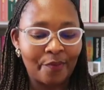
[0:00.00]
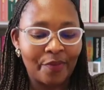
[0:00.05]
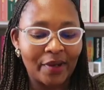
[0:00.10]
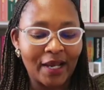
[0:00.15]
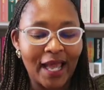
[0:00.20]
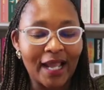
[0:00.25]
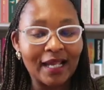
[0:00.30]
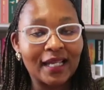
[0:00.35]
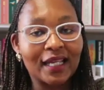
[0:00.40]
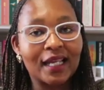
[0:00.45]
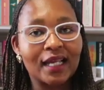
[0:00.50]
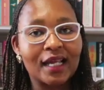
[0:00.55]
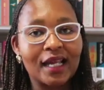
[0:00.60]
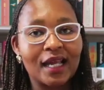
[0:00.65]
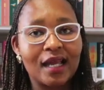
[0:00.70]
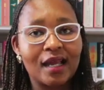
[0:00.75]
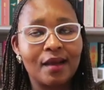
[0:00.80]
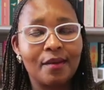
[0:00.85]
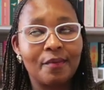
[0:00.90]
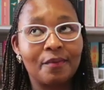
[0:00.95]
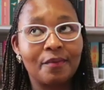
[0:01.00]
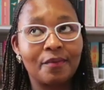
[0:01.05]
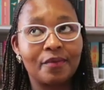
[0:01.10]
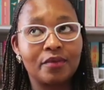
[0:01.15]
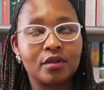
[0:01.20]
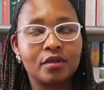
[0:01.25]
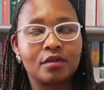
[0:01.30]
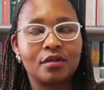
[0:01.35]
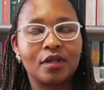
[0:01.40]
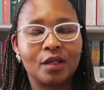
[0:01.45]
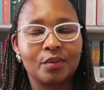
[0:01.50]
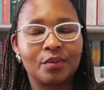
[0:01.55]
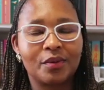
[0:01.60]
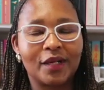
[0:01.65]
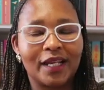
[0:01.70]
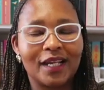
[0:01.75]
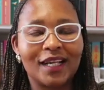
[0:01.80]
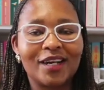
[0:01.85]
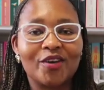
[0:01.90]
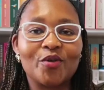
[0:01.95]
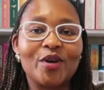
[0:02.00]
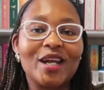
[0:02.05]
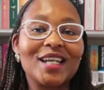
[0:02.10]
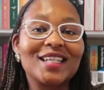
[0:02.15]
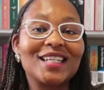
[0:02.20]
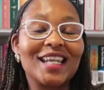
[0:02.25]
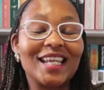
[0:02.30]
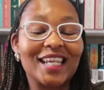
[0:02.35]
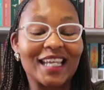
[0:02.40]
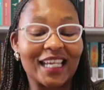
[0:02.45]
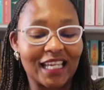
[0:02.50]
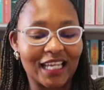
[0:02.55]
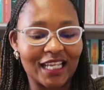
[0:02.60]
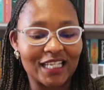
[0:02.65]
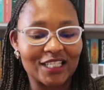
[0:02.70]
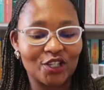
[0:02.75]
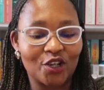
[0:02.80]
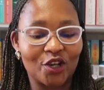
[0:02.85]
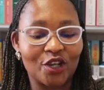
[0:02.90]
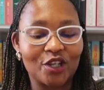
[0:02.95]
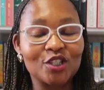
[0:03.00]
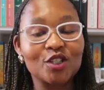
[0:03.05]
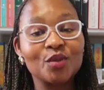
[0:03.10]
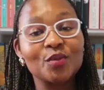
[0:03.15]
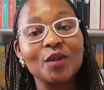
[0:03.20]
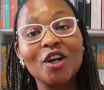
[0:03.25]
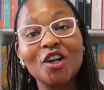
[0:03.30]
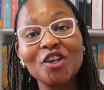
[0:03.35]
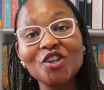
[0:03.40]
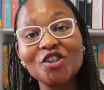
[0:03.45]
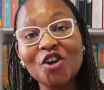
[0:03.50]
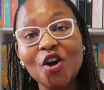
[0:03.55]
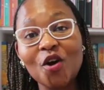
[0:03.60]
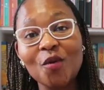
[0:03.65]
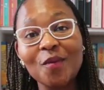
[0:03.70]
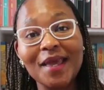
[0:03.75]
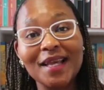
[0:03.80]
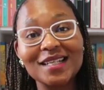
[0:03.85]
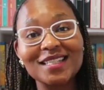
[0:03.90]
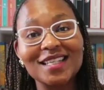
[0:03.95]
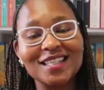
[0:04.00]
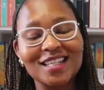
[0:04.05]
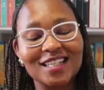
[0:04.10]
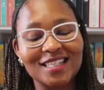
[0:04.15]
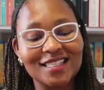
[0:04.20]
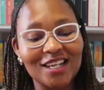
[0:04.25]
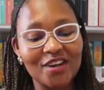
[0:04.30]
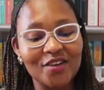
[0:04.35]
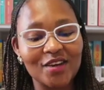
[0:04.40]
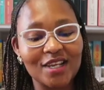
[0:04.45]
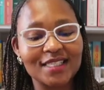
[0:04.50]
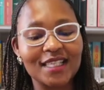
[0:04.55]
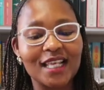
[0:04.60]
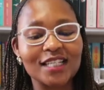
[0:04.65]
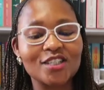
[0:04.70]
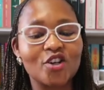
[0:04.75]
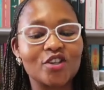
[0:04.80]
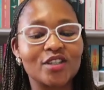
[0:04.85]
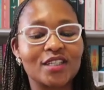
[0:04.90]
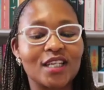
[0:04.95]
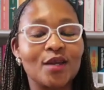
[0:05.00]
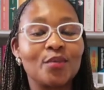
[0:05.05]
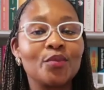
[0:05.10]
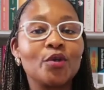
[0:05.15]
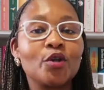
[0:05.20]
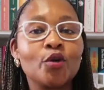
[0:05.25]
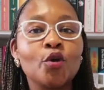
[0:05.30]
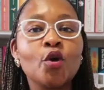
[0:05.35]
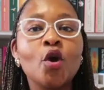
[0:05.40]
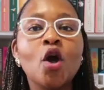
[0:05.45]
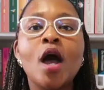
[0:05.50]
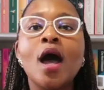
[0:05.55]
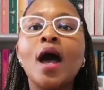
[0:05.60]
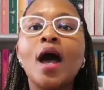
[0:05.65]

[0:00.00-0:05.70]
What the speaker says: Red Ink is going to be on Chillmax of the series. That's her debut